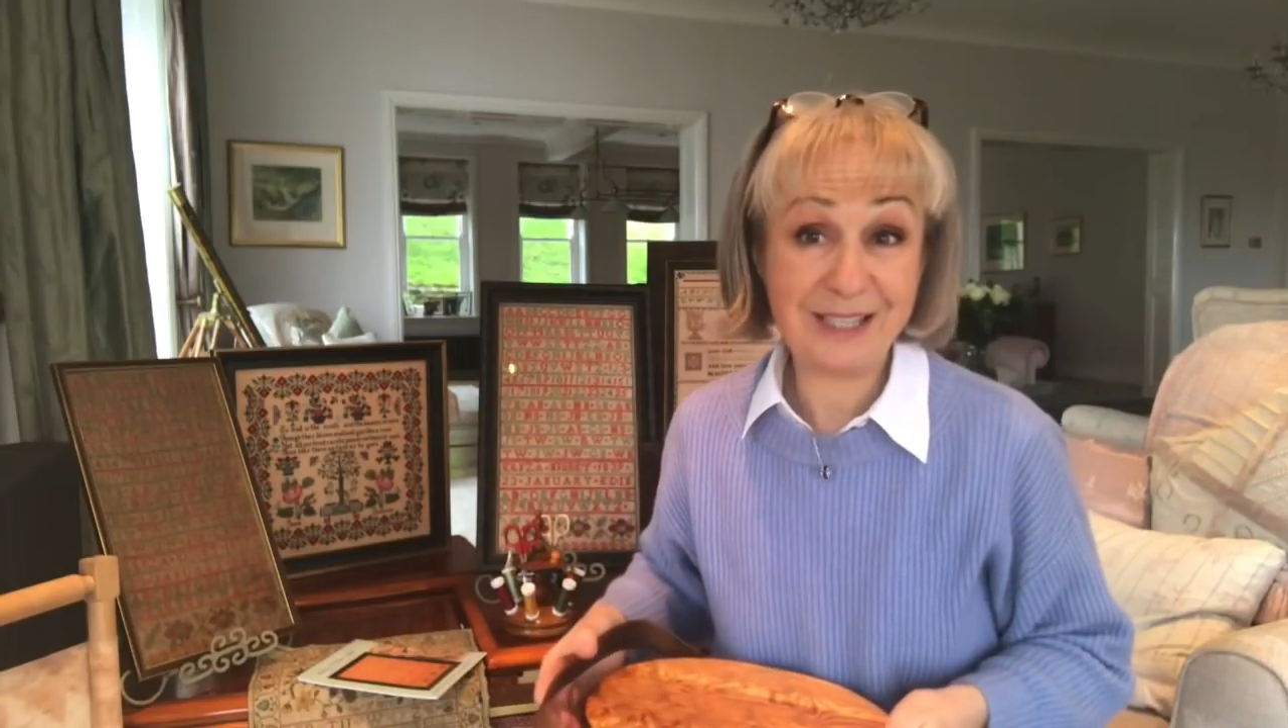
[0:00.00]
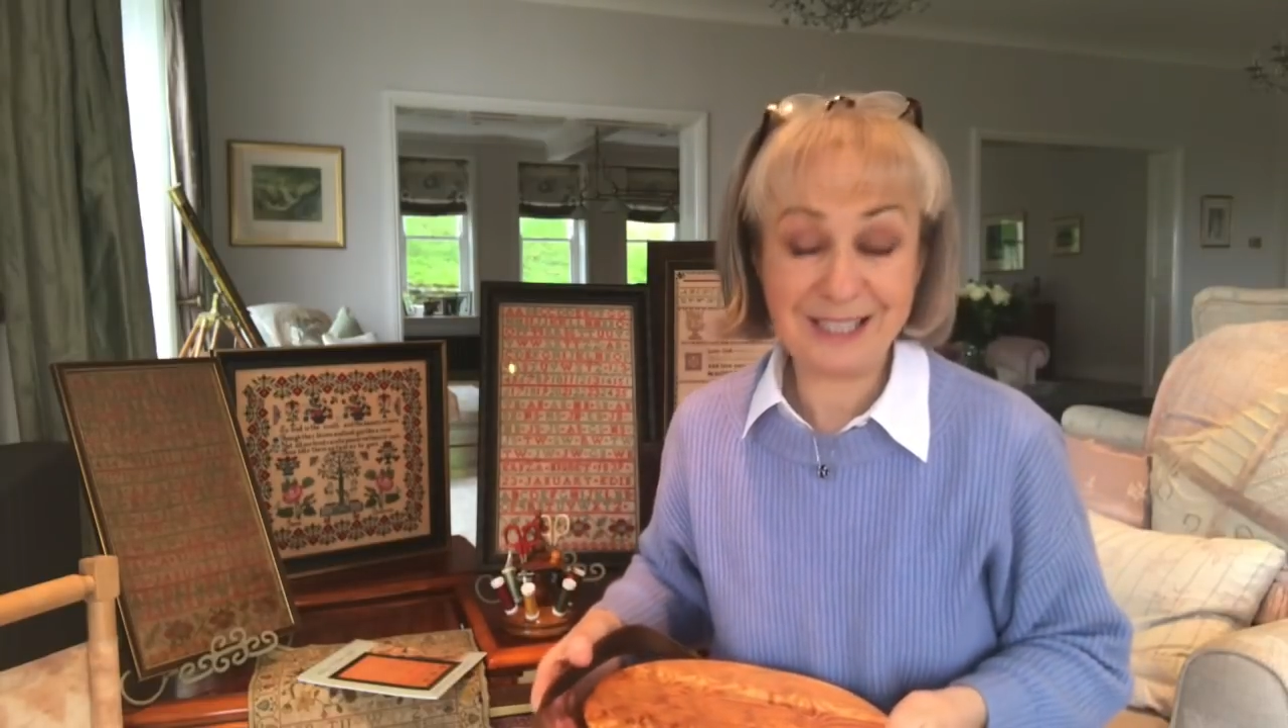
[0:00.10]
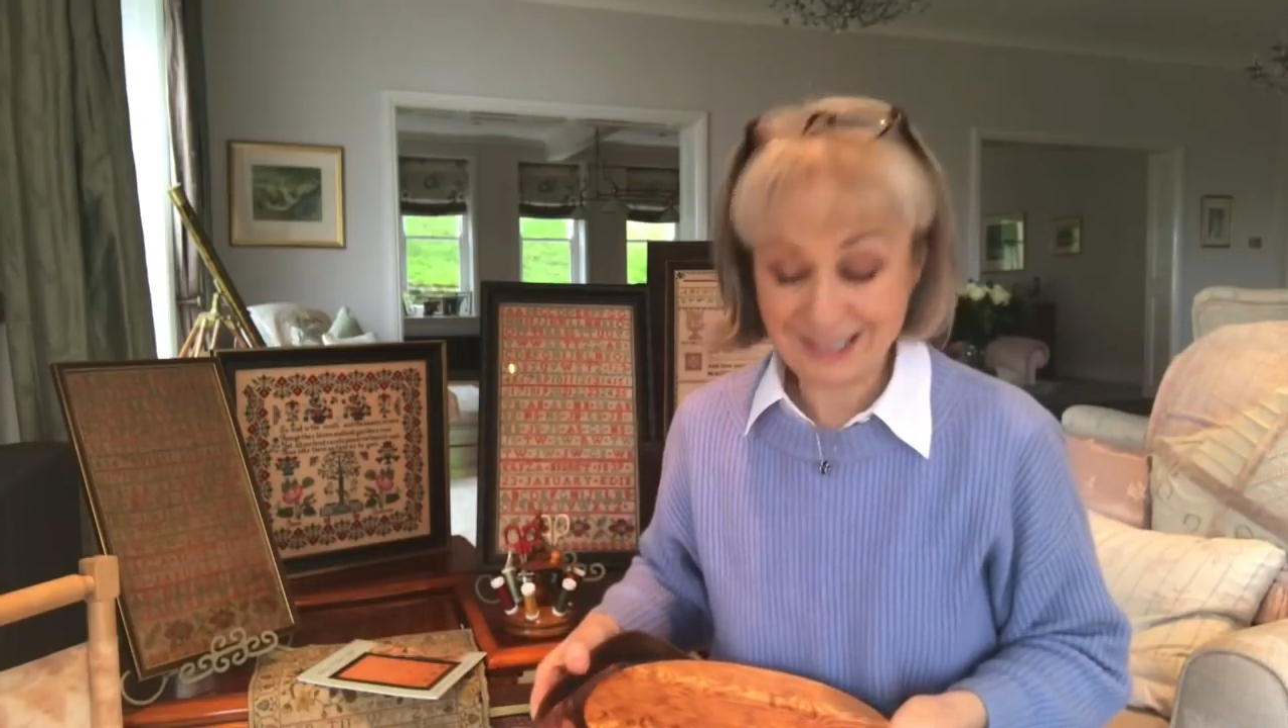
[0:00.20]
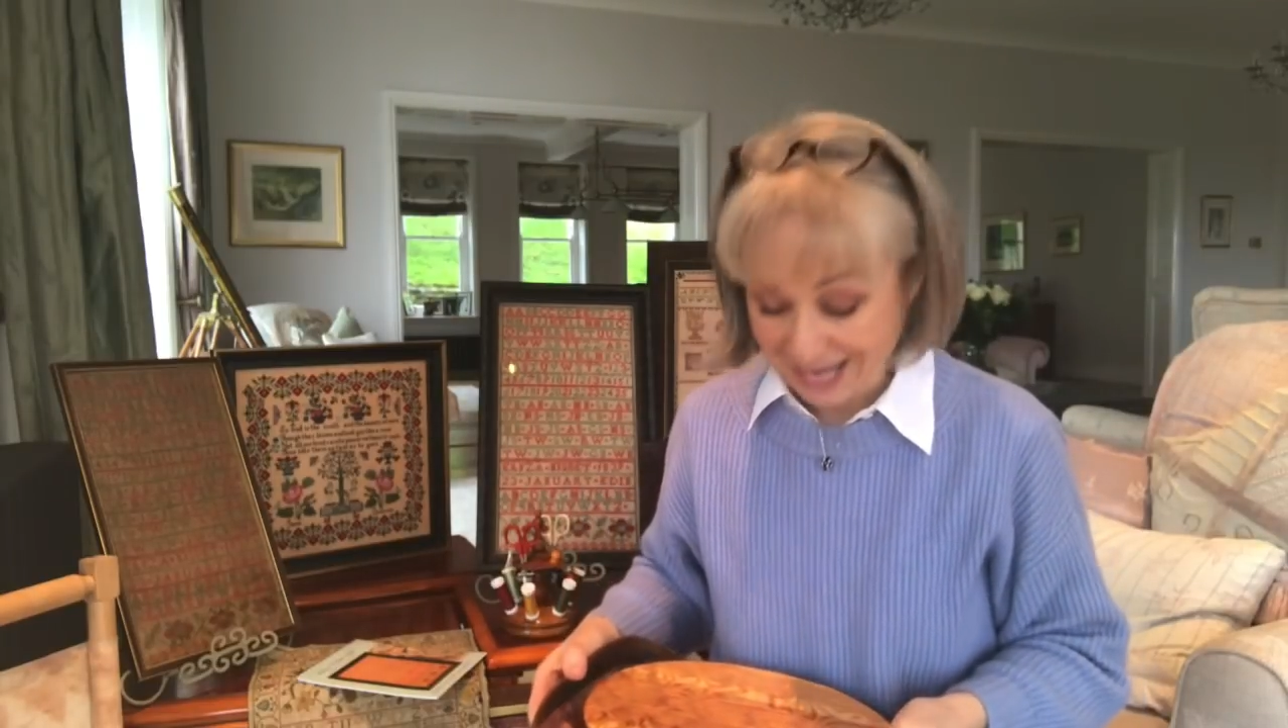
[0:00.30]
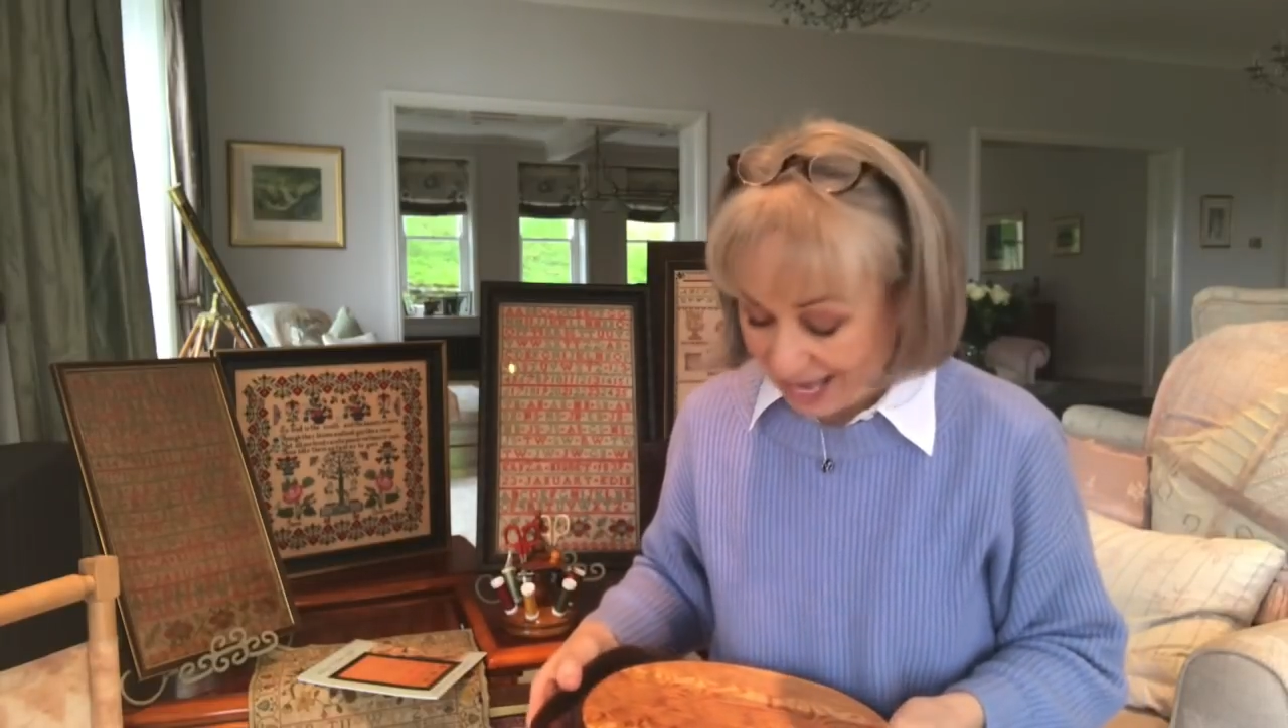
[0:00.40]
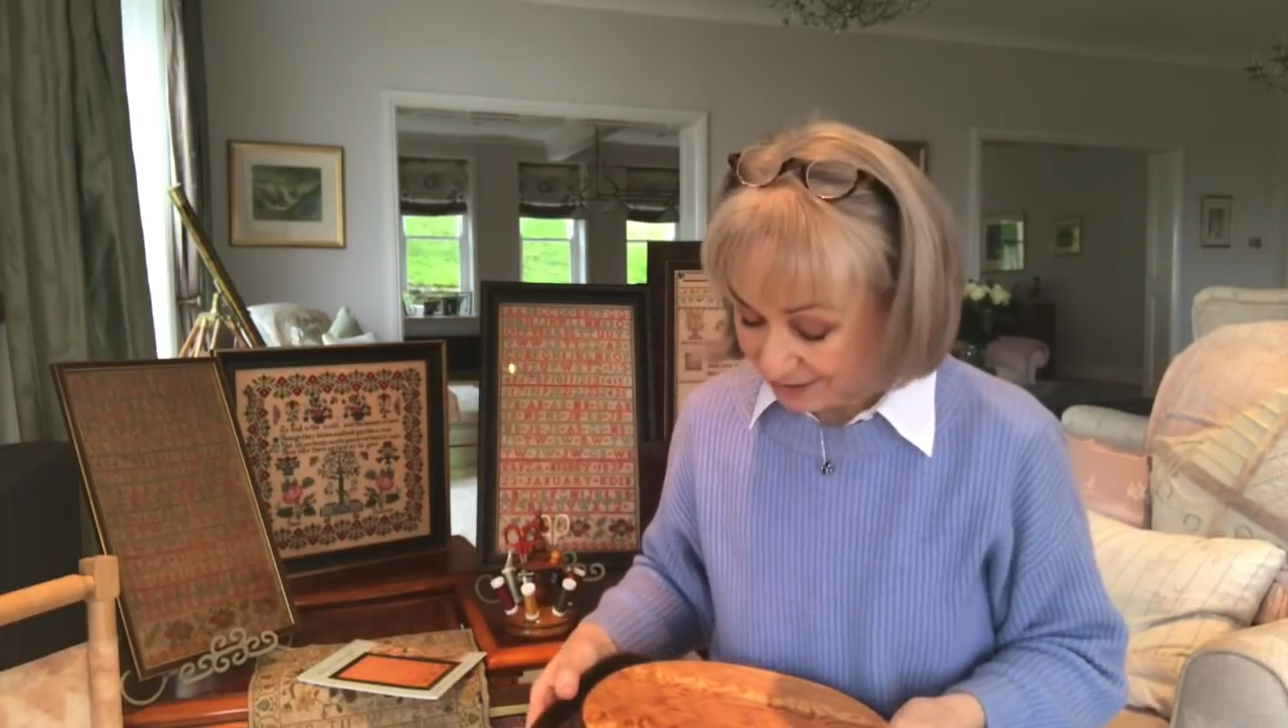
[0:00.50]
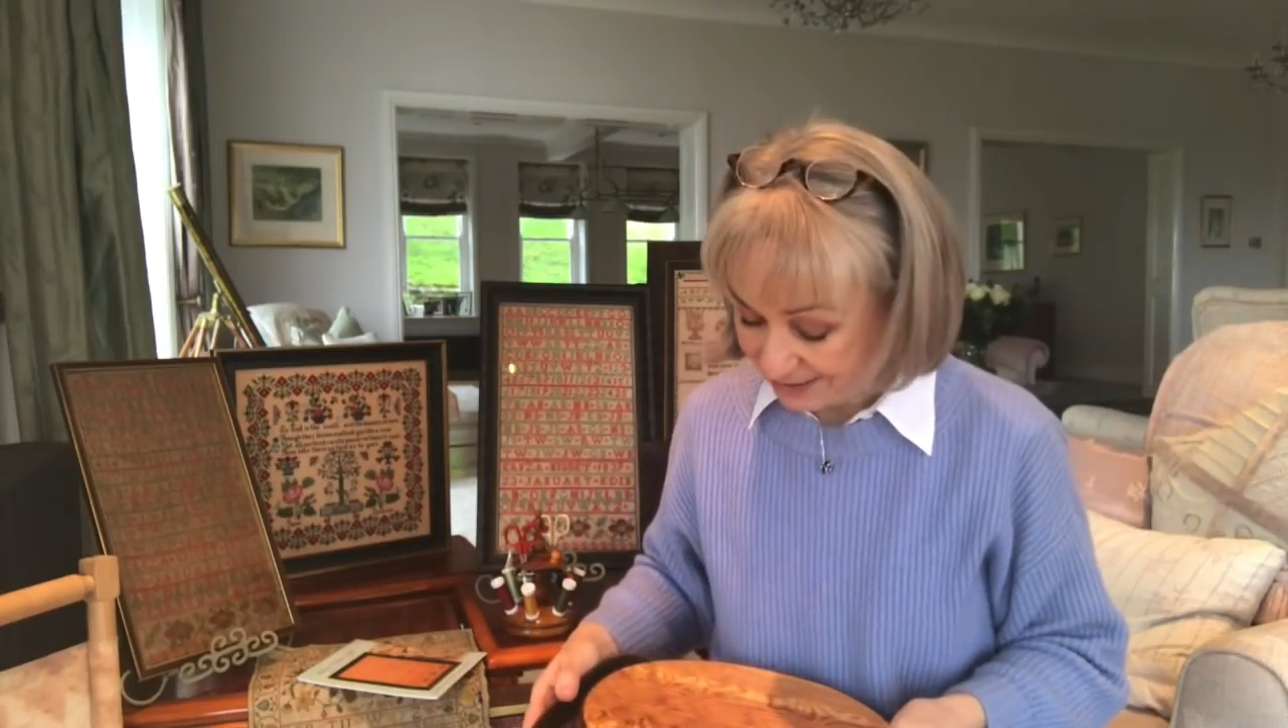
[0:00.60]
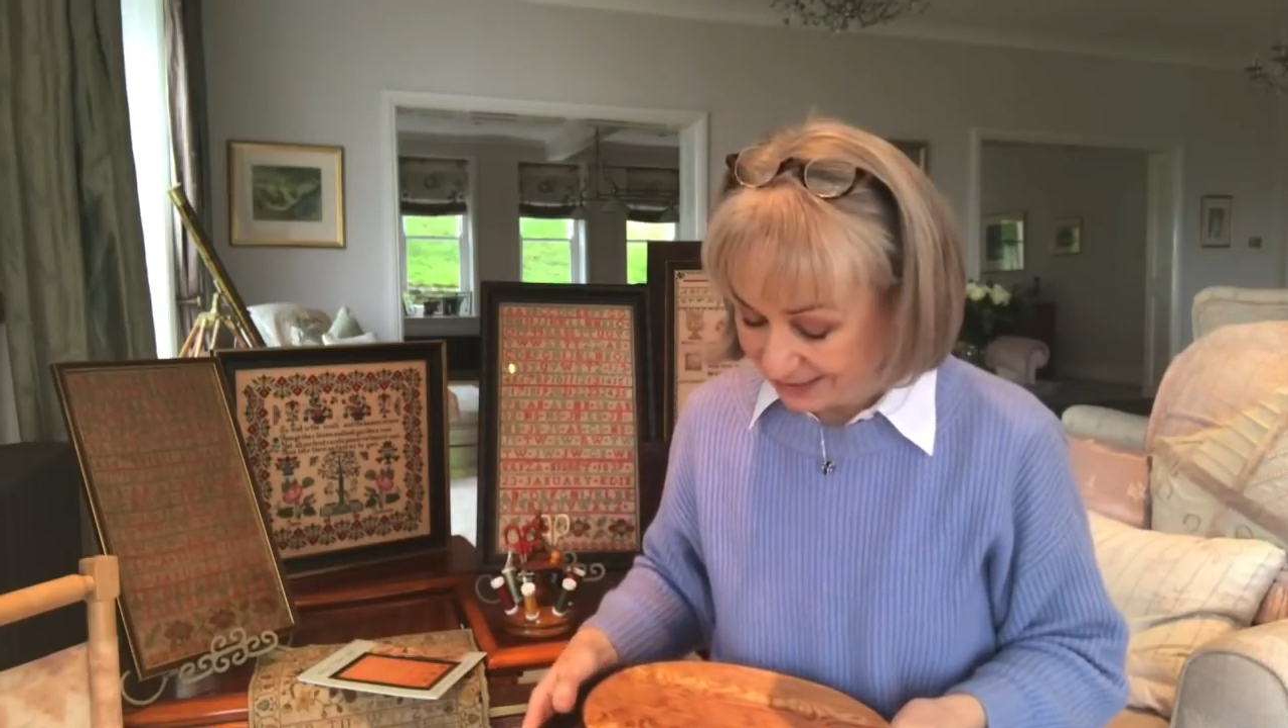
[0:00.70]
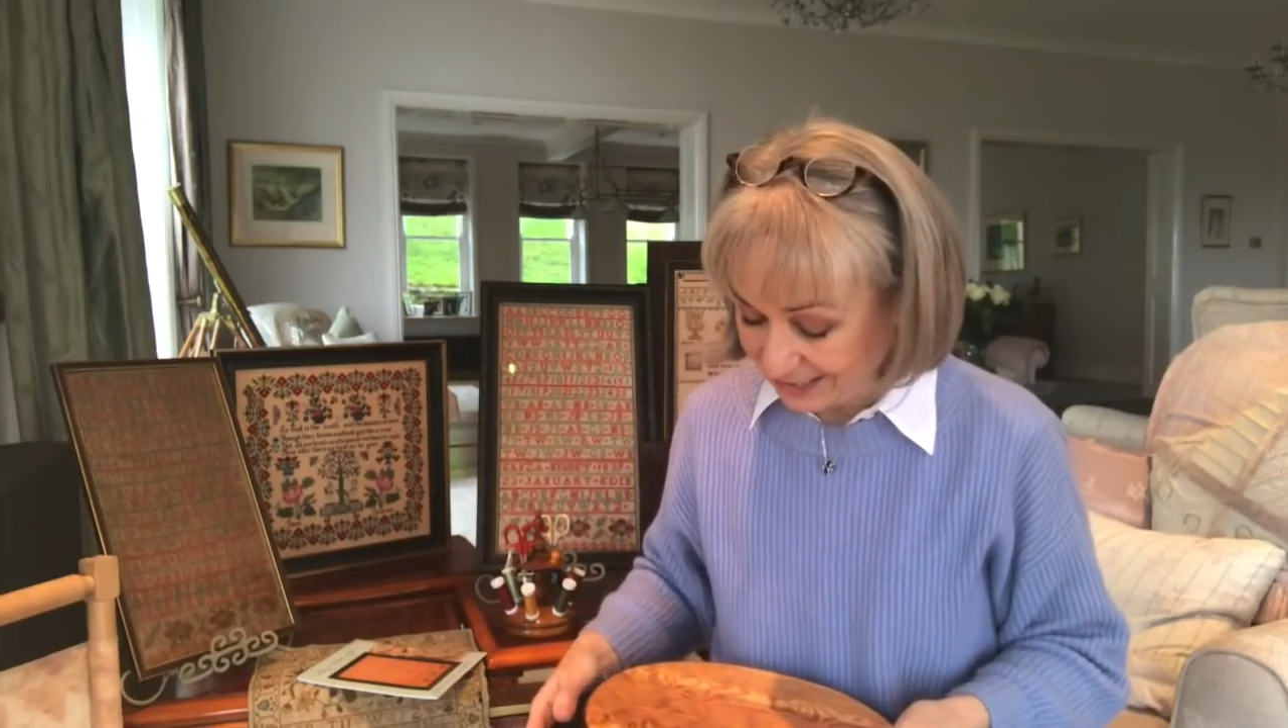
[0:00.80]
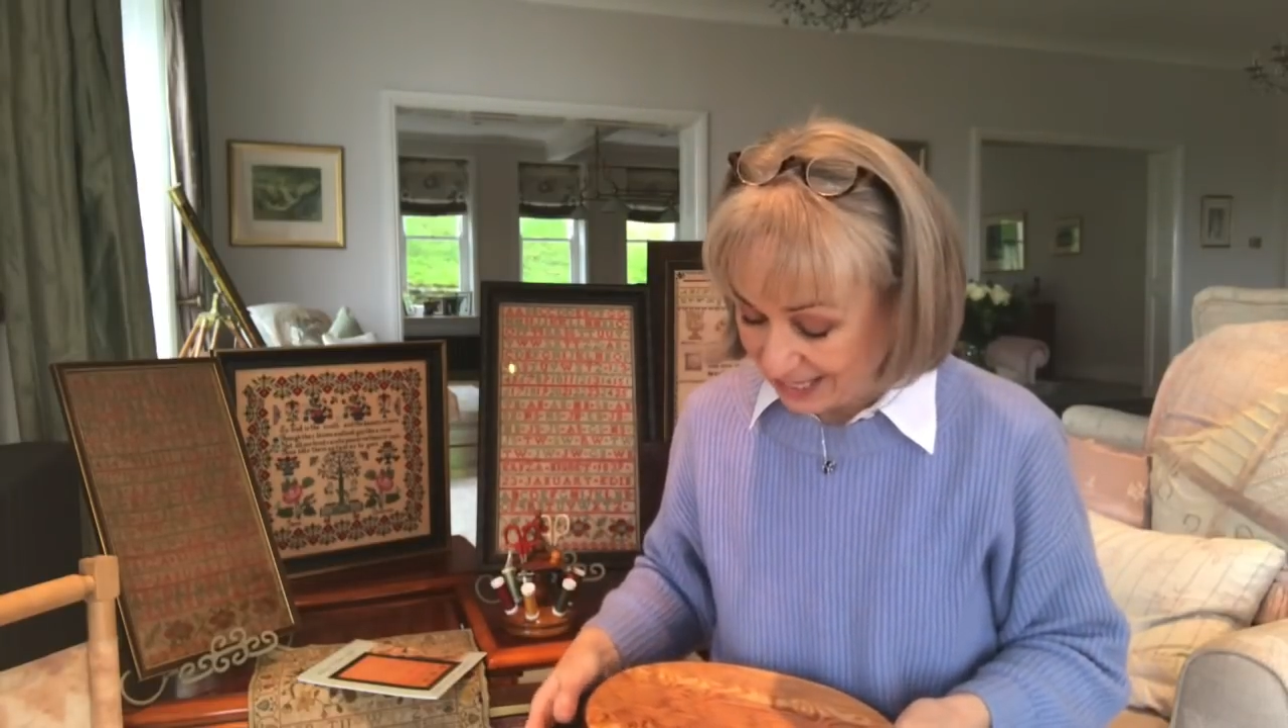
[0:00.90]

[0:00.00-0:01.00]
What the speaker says: this house,